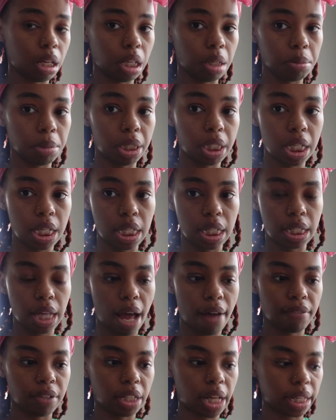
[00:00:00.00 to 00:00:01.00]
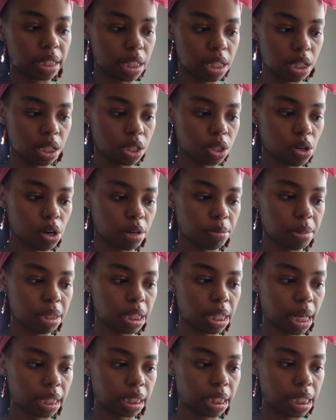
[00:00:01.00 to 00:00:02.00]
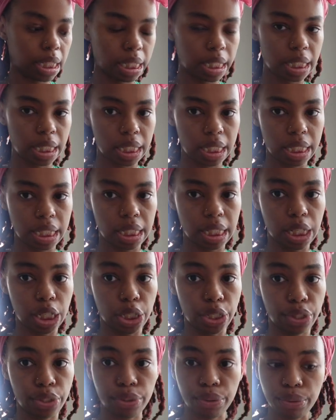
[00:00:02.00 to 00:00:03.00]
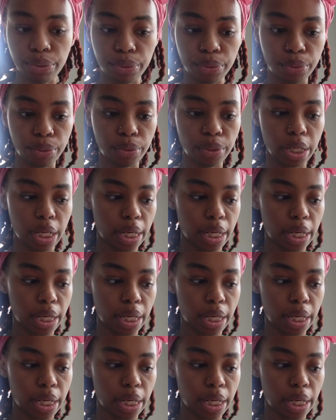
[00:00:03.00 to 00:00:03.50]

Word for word: because I feel like this is going to be like the easiest thing to do,